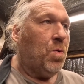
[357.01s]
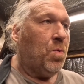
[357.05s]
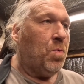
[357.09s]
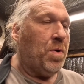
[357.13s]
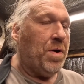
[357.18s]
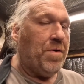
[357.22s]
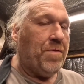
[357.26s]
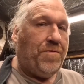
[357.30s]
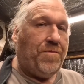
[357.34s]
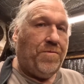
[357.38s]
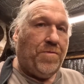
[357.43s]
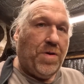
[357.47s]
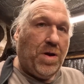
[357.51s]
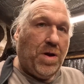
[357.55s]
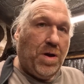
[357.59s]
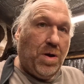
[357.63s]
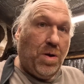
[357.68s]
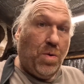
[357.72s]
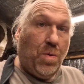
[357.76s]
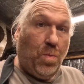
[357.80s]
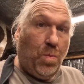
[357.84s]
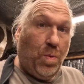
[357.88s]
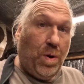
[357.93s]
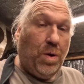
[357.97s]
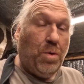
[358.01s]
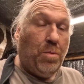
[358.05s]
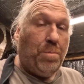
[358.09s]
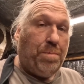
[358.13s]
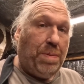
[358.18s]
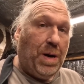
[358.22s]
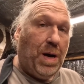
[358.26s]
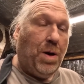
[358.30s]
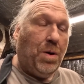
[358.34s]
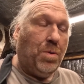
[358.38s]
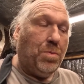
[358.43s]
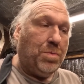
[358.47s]
with wheel
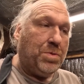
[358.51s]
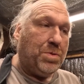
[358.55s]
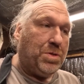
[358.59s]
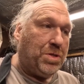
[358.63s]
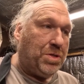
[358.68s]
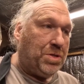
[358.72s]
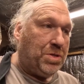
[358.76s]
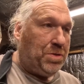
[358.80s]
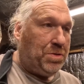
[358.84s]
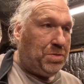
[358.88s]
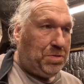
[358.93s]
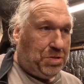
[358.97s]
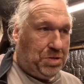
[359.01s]
bolts,